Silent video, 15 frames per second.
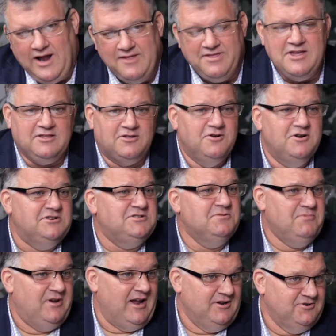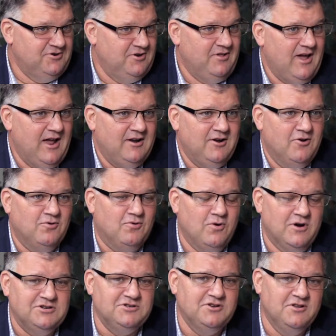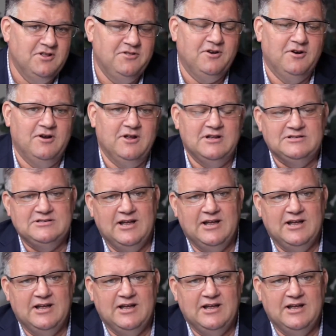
I think there is some danger in that, no question that there is.